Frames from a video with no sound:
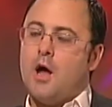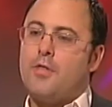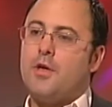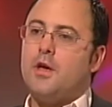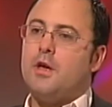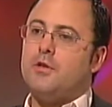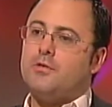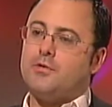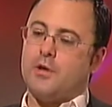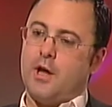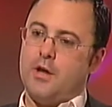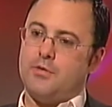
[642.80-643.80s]
I think
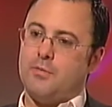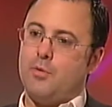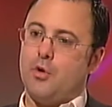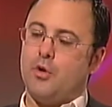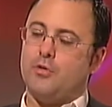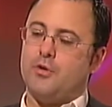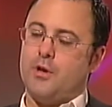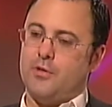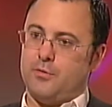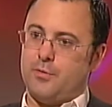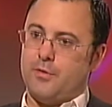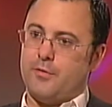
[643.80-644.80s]
it's important on two
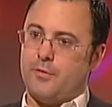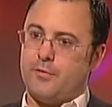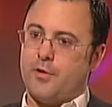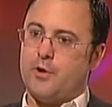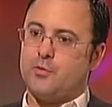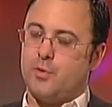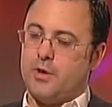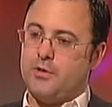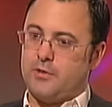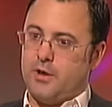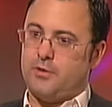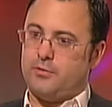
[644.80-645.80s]
levels. The first one
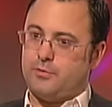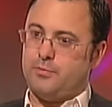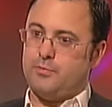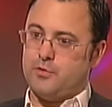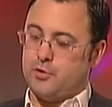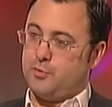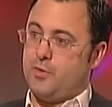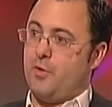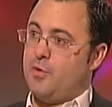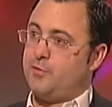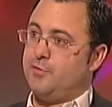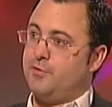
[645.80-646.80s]
is just
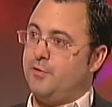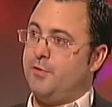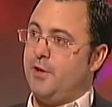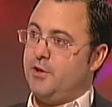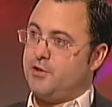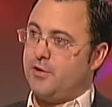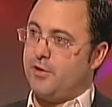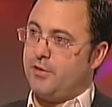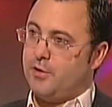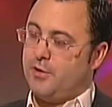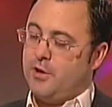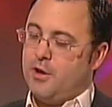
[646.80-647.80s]
within the Westminster Village. I
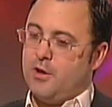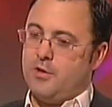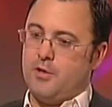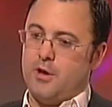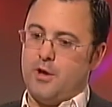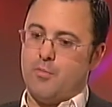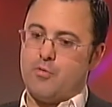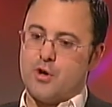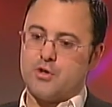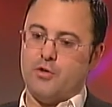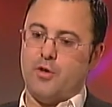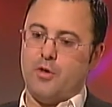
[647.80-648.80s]
think the
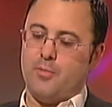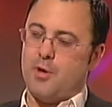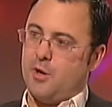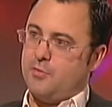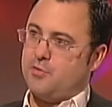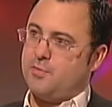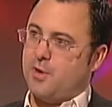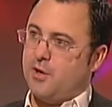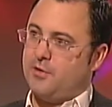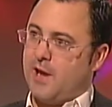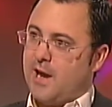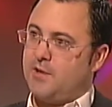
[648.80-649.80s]
impression that the parliamentary
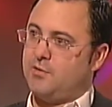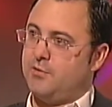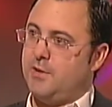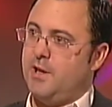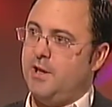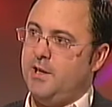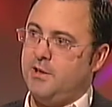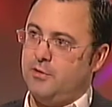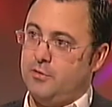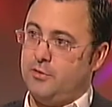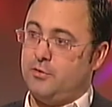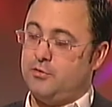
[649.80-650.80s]
party has of their
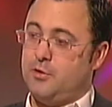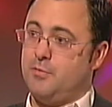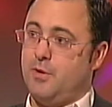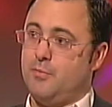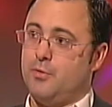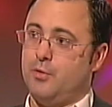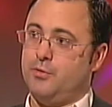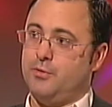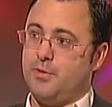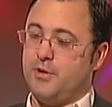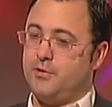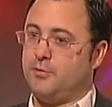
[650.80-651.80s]
leader is extremely
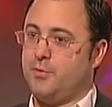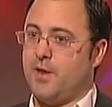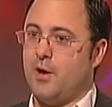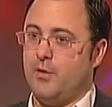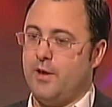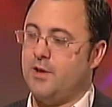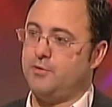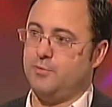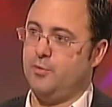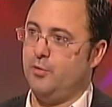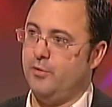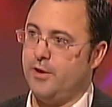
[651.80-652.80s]
important, because without their
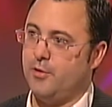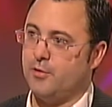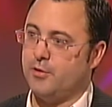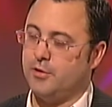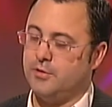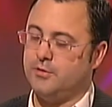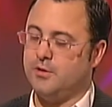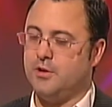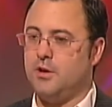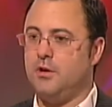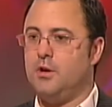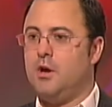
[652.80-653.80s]
support they're not going to
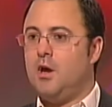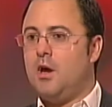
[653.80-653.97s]
continue.